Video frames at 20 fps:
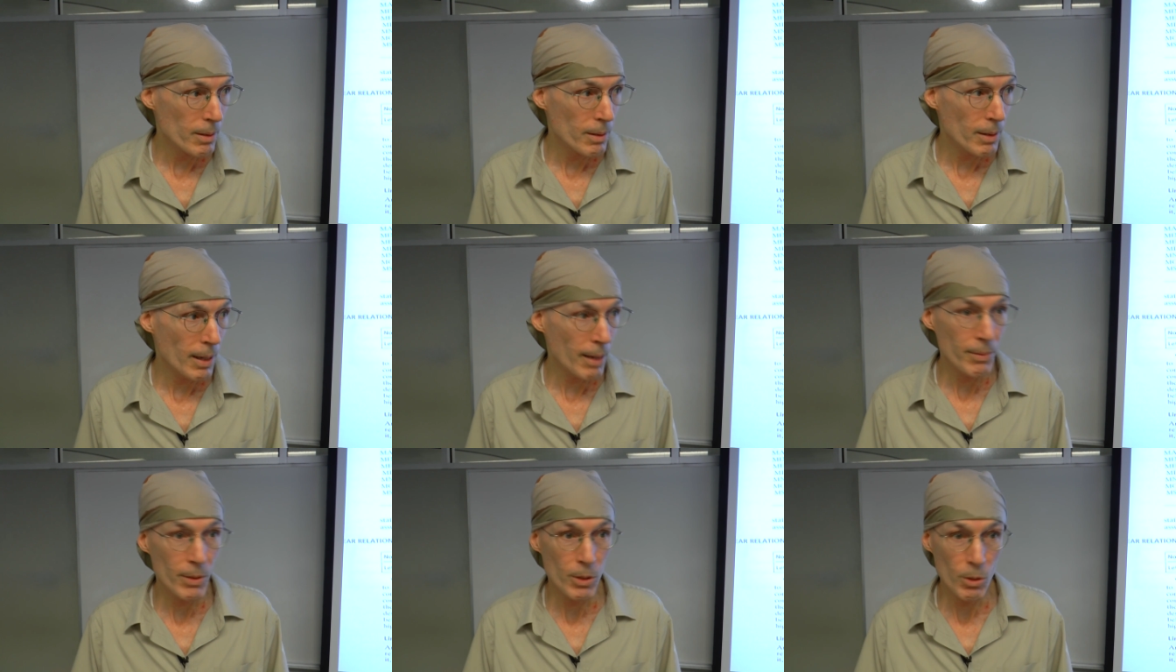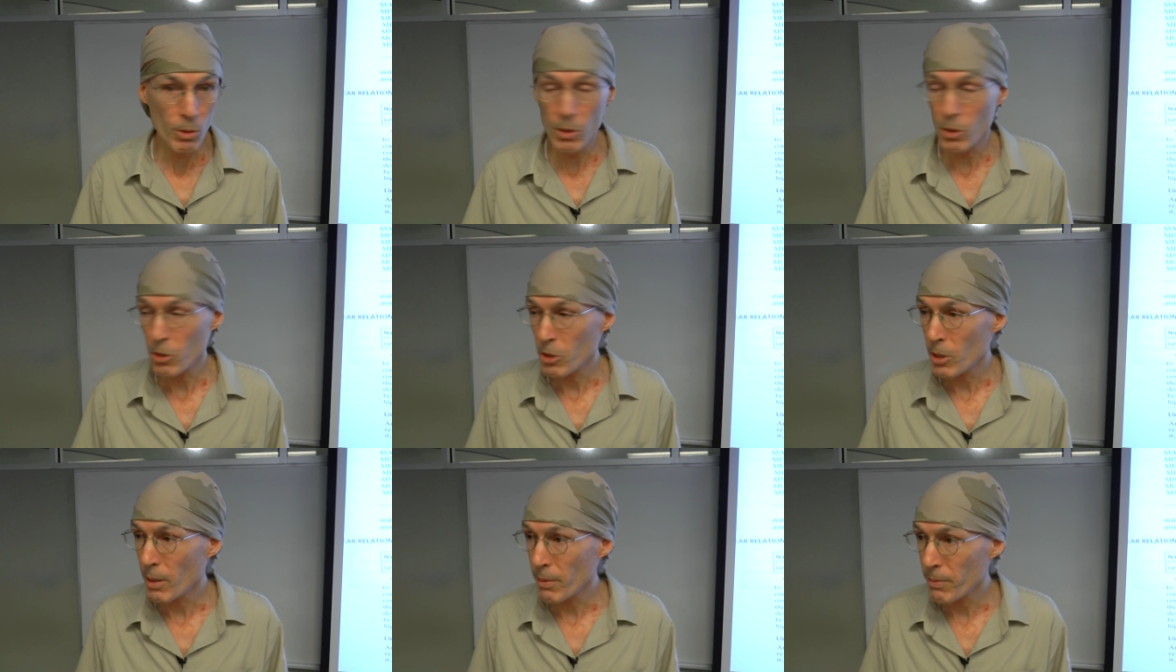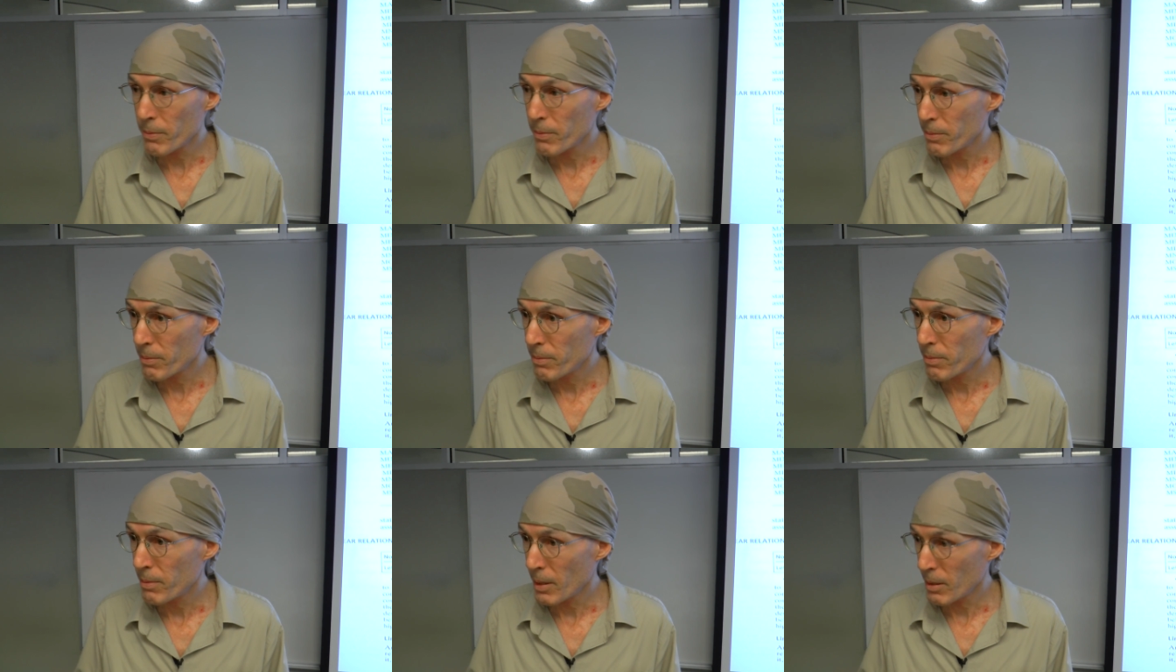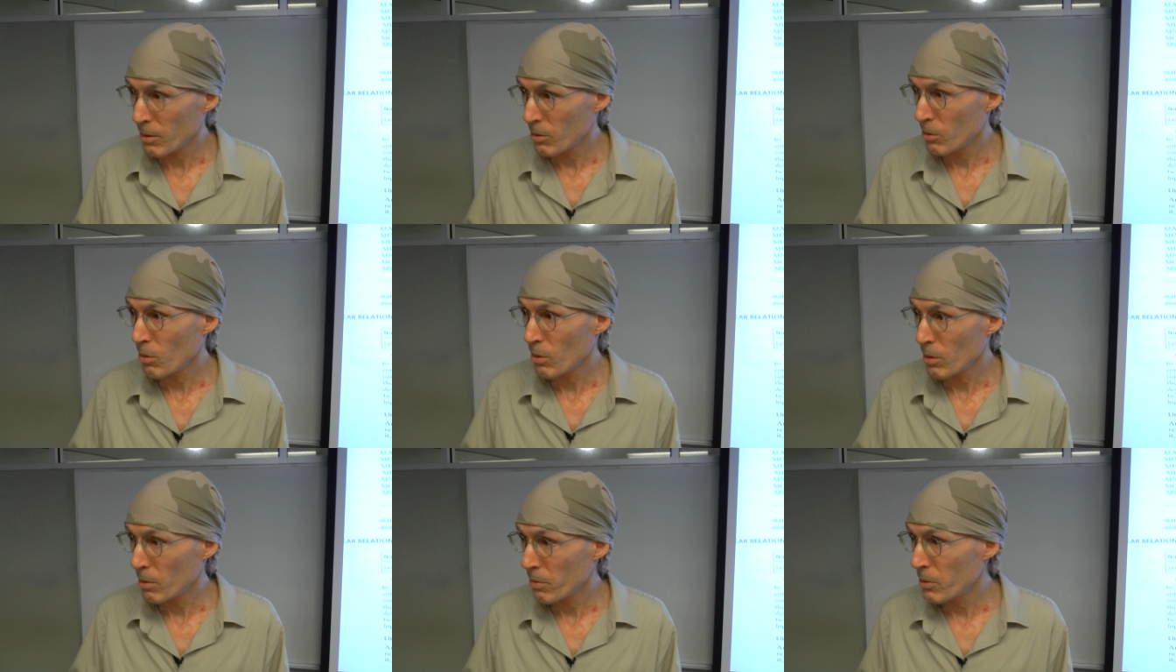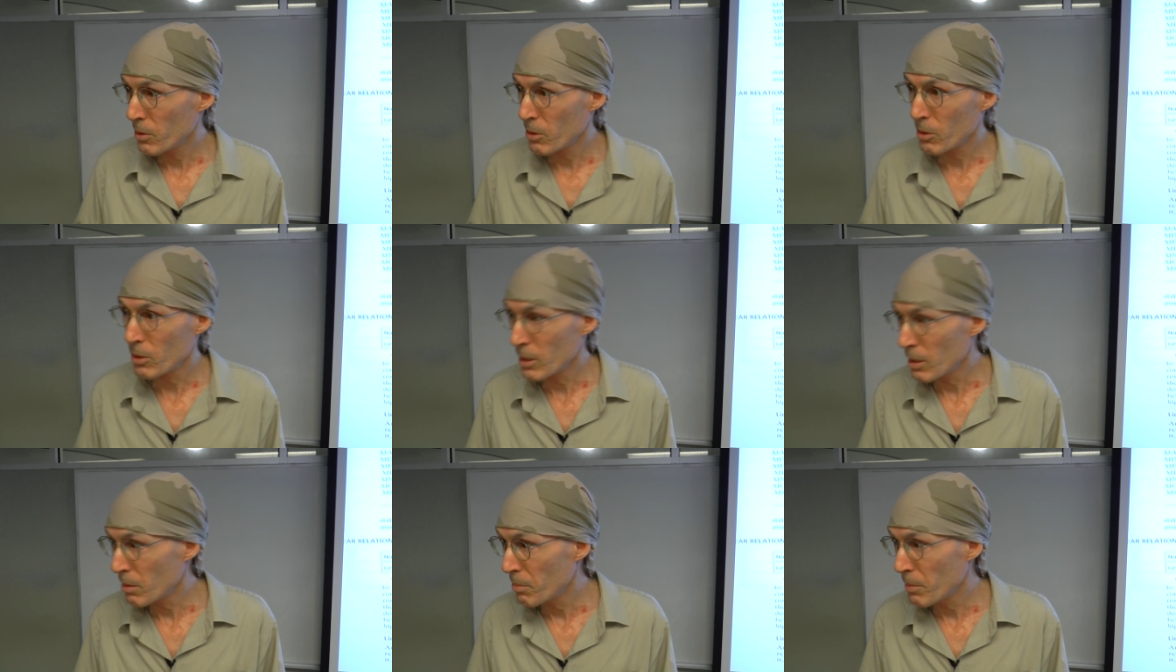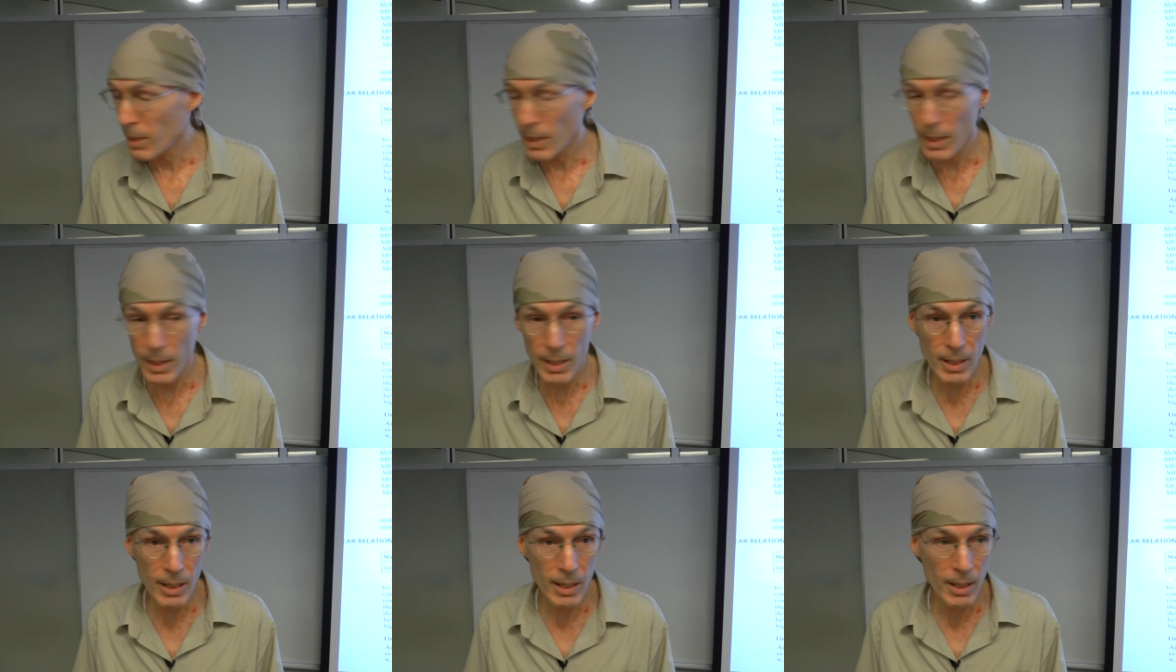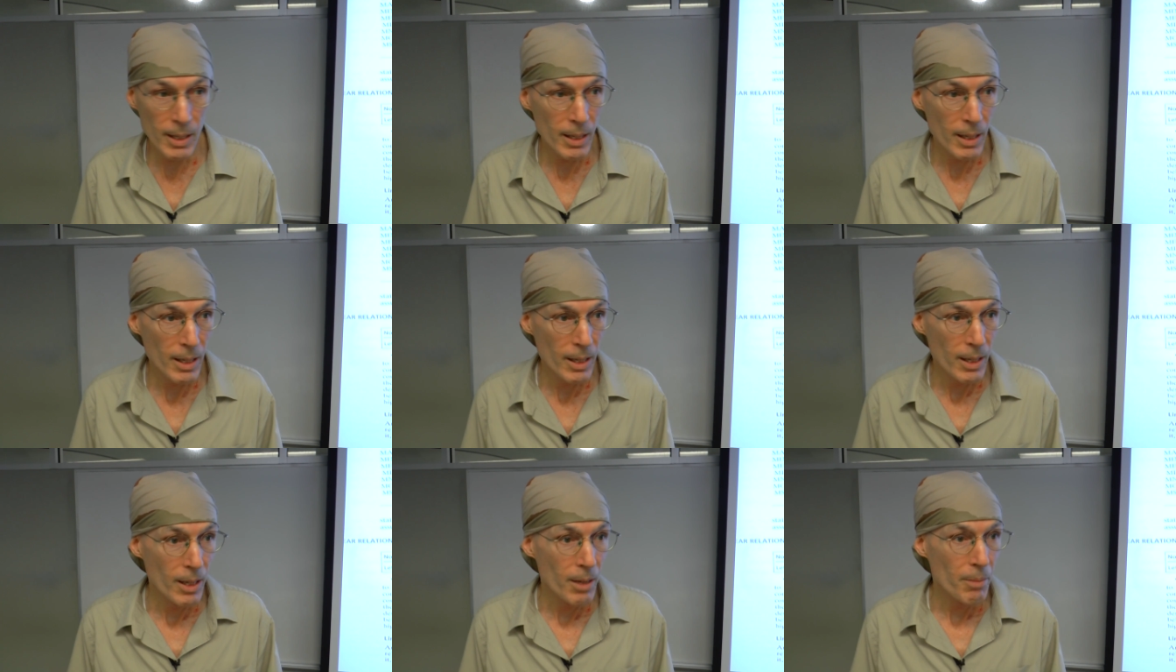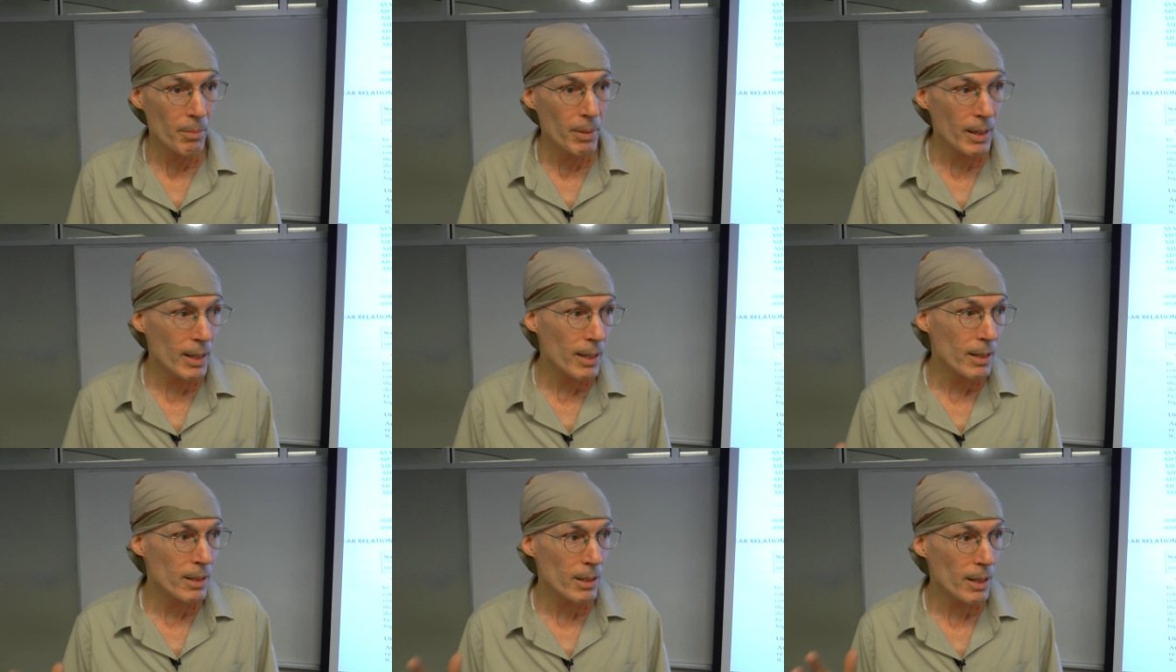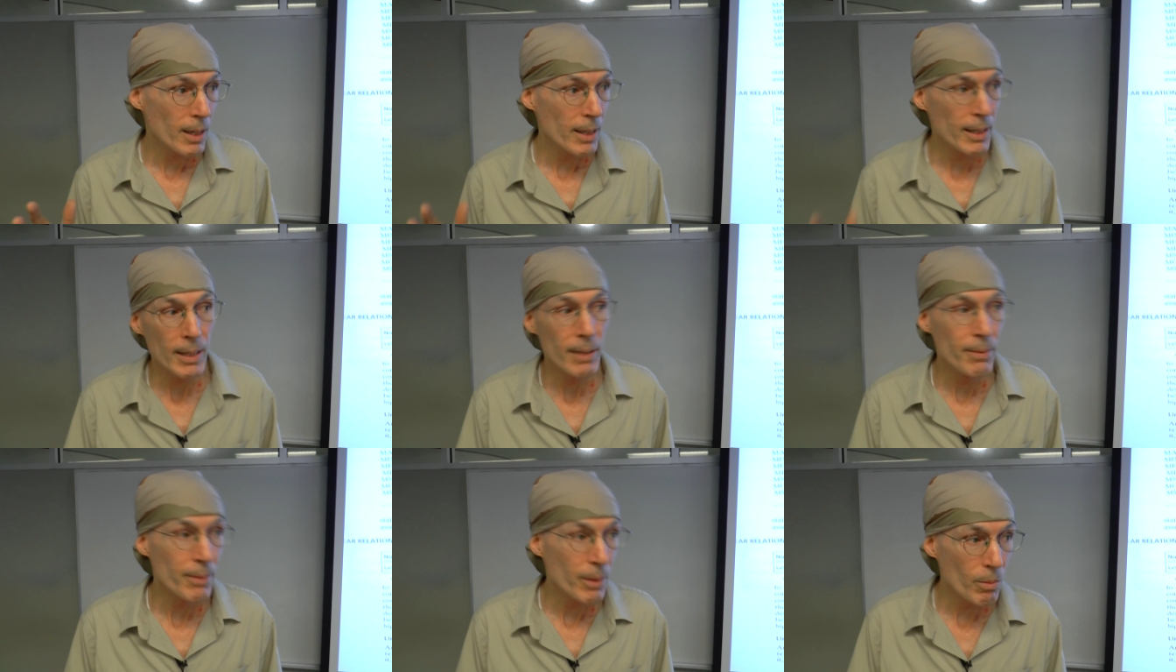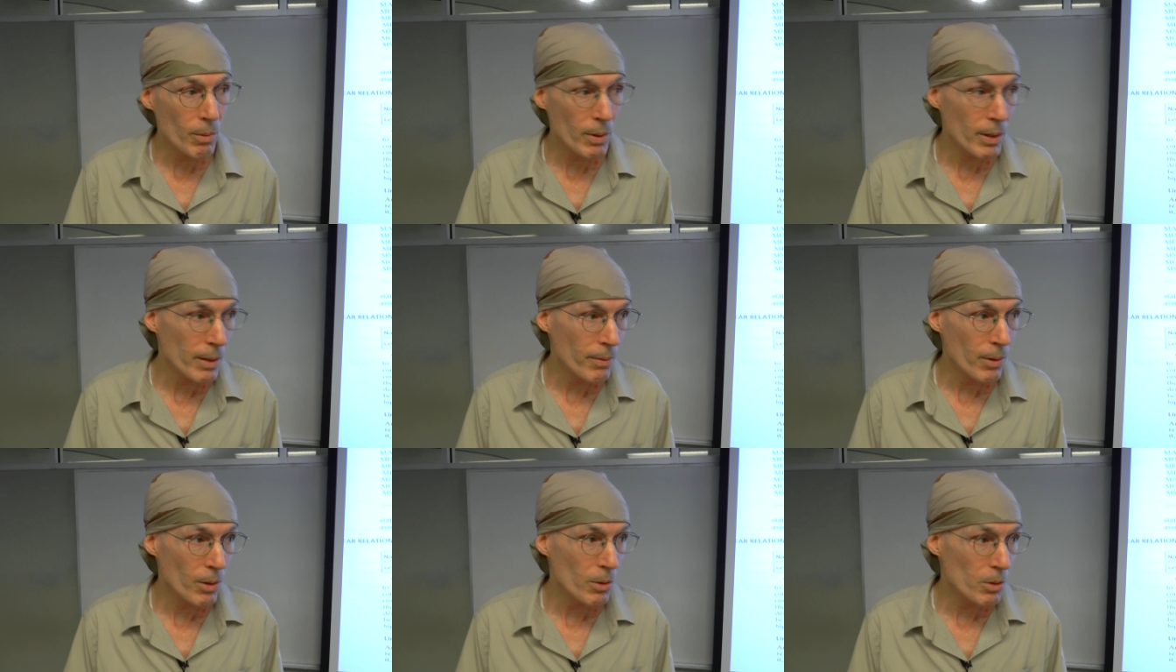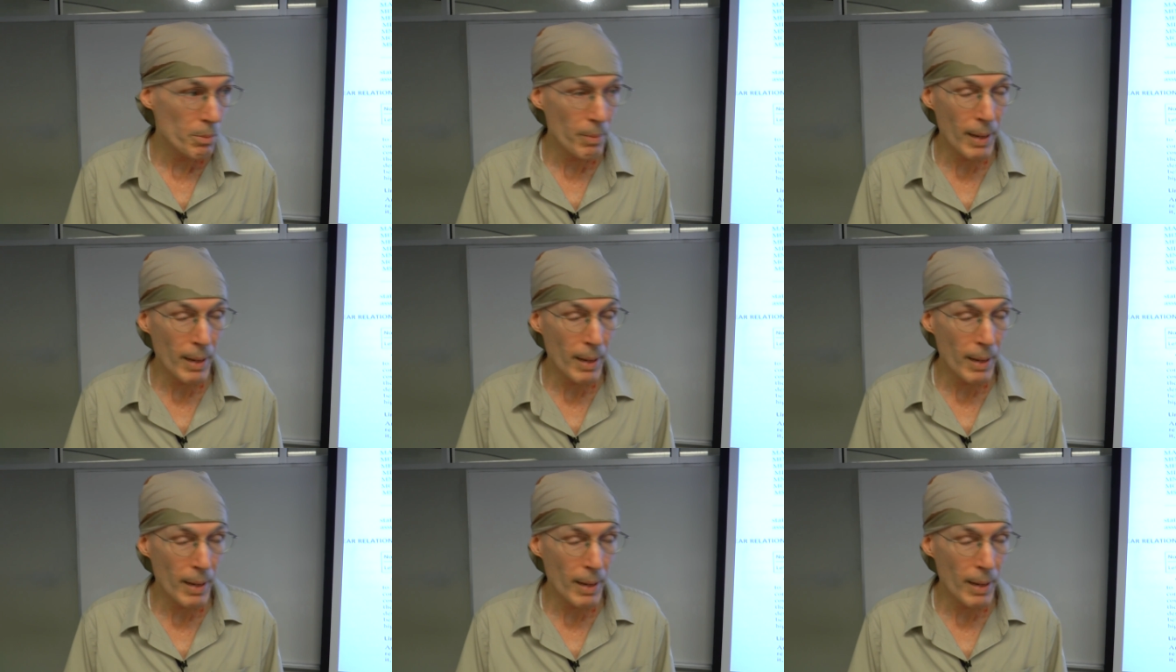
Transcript: heavy duty stuff that sort of is intimidating. But inside every one of those